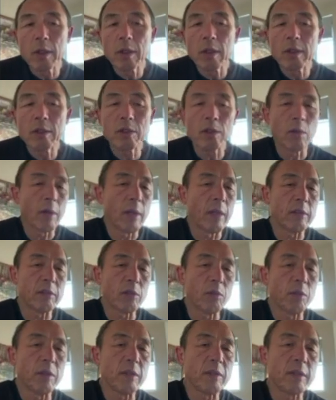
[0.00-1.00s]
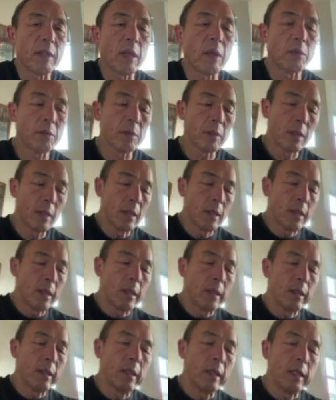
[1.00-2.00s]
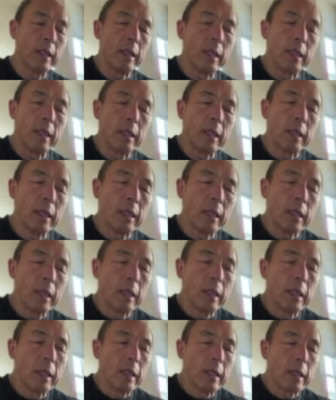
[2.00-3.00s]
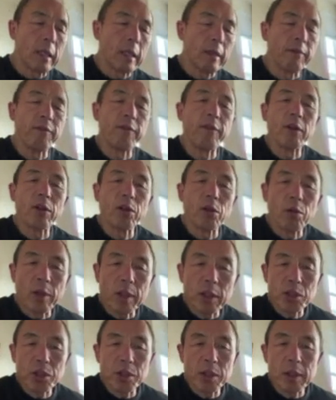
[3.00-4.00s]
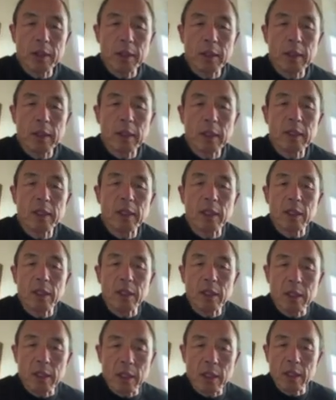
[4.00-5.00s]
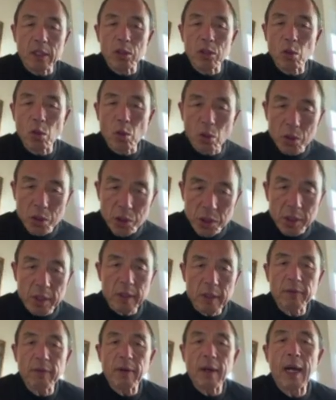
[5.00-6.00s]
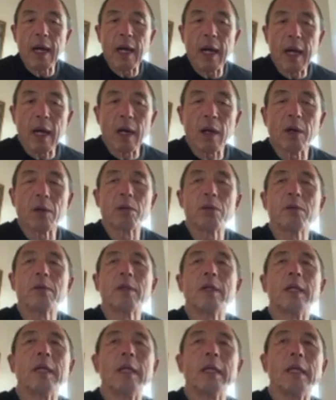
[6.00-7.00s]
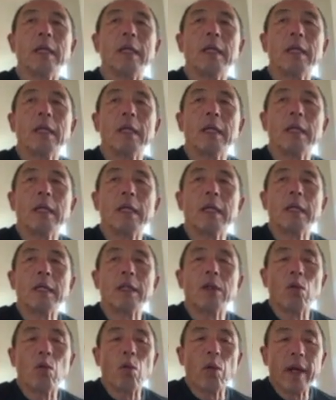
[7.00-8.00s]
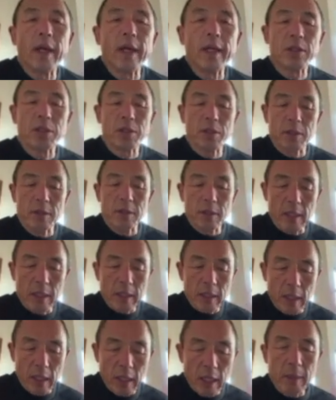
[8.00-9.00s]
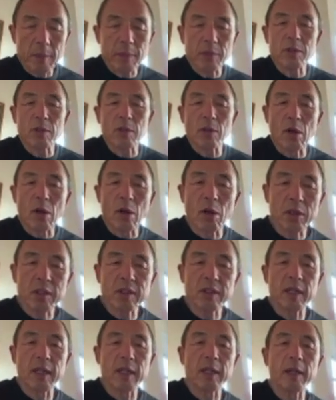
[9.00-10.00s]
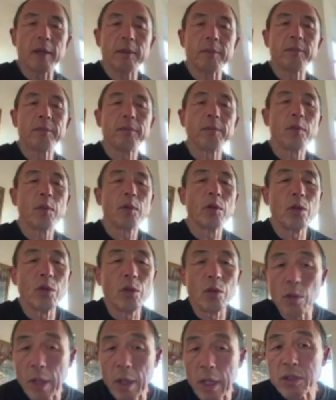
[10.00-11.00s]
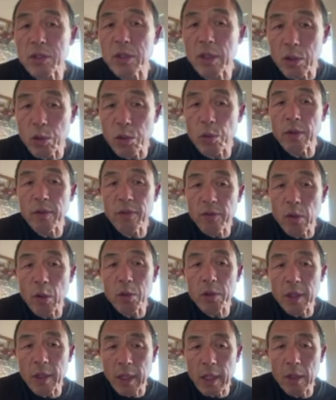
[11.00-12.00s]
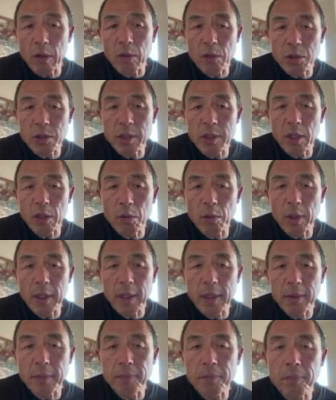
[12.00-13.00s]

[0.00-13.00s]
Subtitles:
So as a result, the configuration, the contortion of how the waist and the hips are all set up, you're actually doing folding energy already.